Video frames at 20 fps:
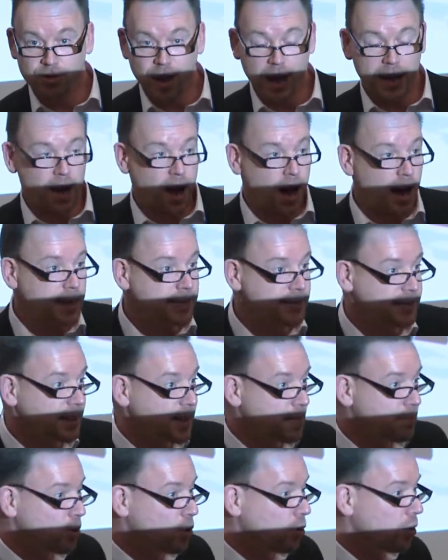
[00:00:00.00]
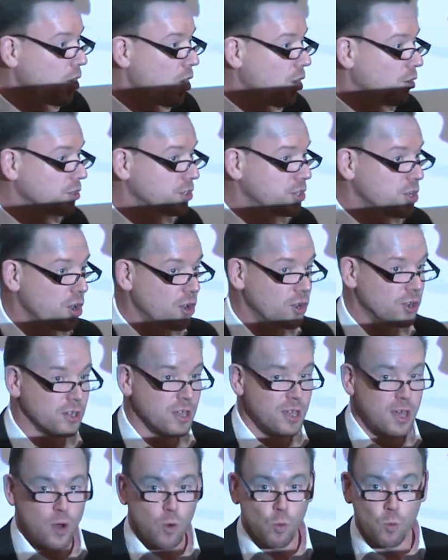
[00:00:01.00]
Shanghai, Singapore, Hong Kong,
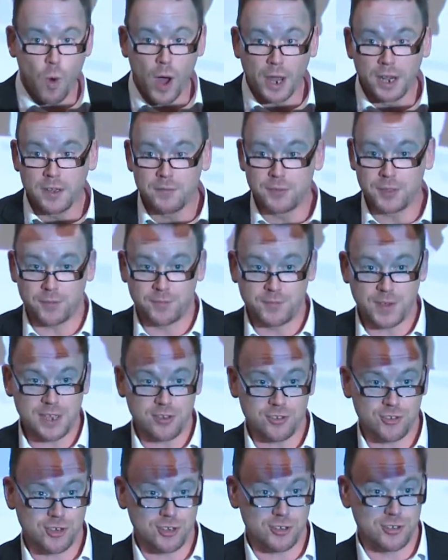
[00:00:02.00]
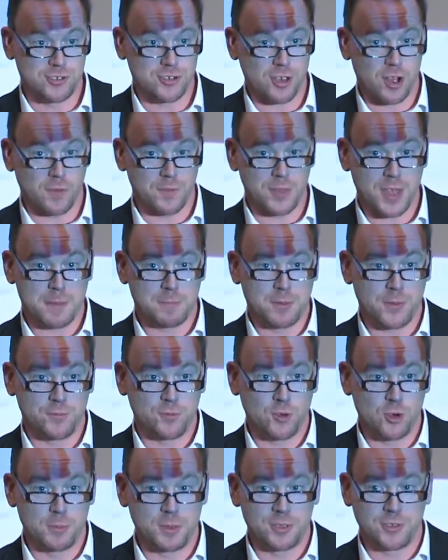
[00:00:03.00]
one of the features of their
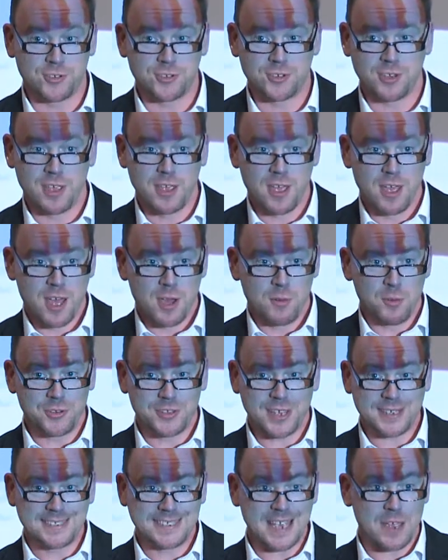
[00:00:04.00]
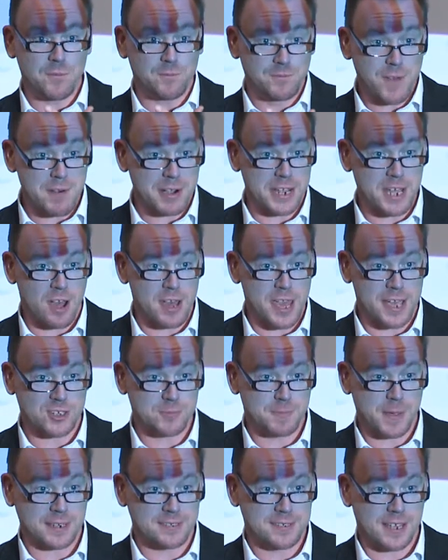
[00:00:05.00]
performance was they set very high
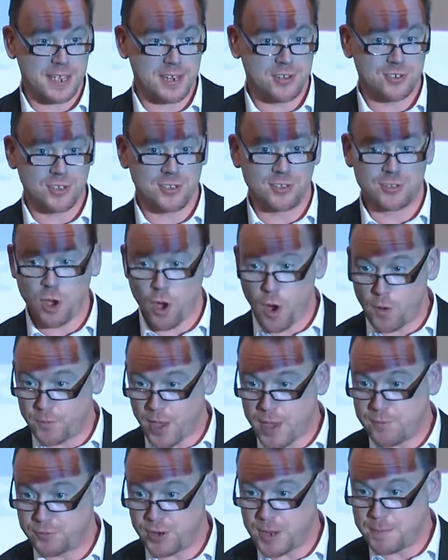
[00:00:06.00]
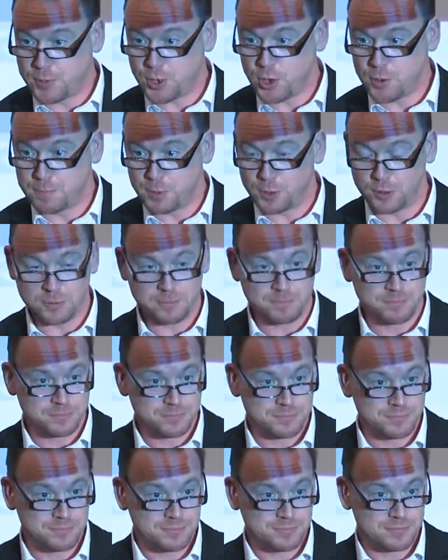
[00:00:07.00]
expectations of every pupil.
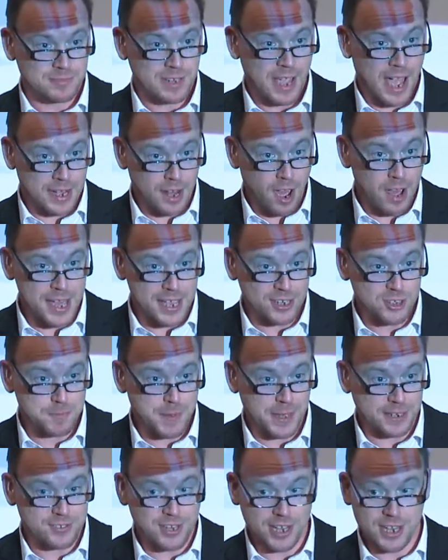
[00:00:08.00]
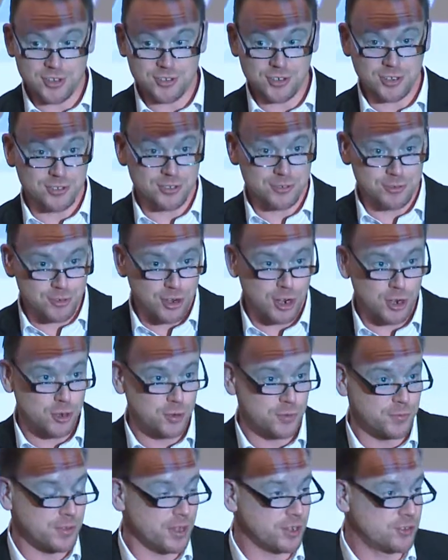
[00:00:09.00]
And high expectations
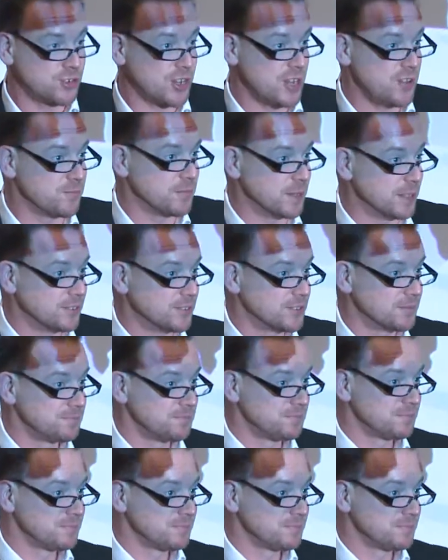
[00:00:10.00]
drove achievement.